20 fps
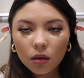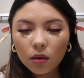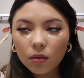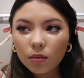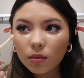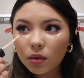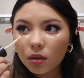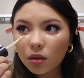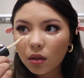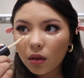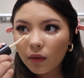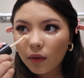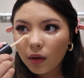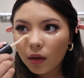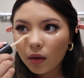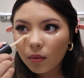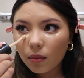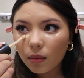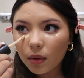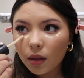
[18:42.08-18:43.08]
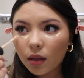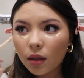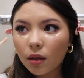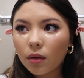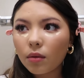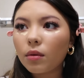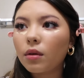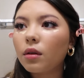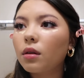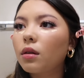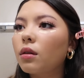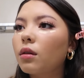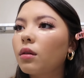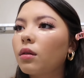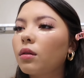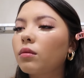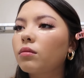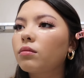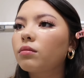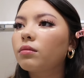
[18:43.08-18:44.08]
Let me see if I can make that one.
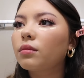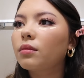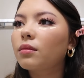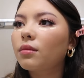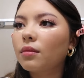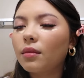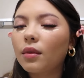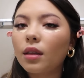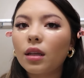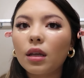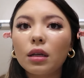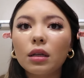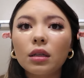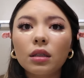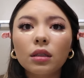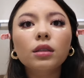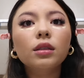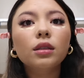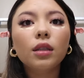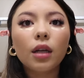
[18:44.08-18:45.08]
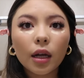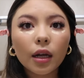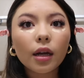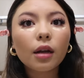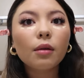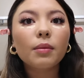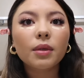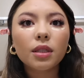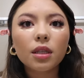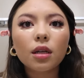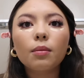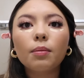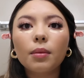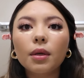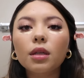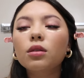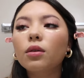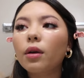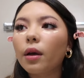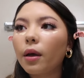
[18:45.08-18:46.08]
Oh. Kind of messed it up, but
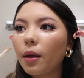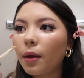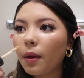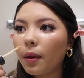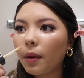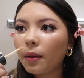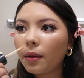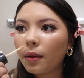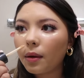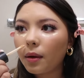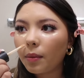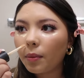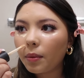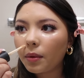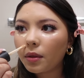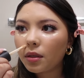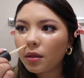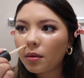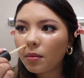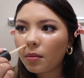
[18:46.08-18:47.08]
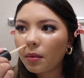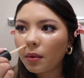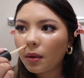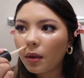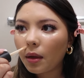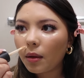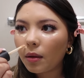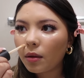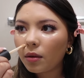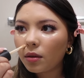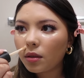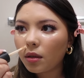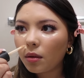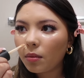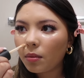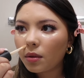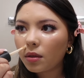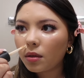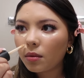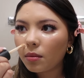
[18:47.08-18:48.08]
it's okay. And then I put some, I usually
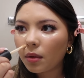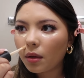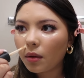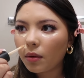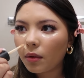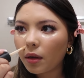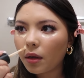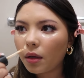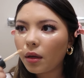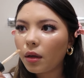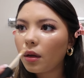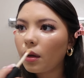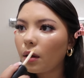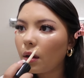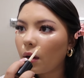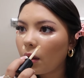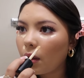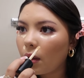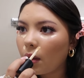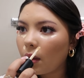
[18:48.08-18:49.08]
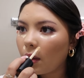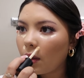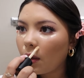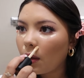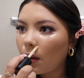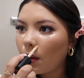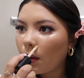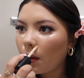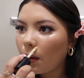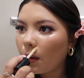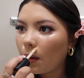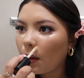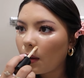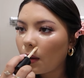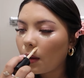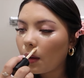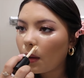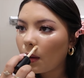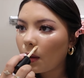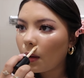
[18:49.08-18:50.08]
put some like right here, right
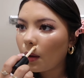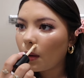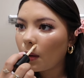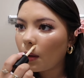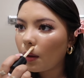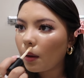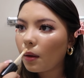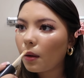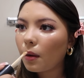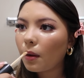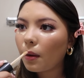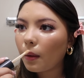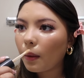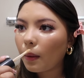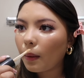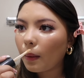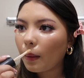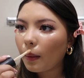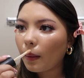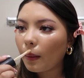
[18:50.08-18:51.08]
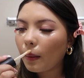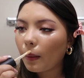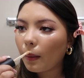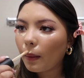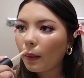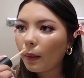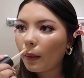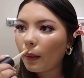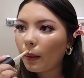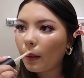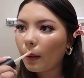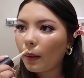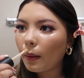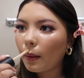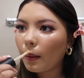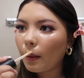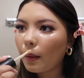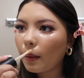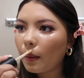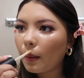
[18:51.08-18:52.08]
here, right
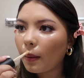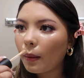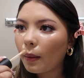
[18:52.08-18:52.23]
here,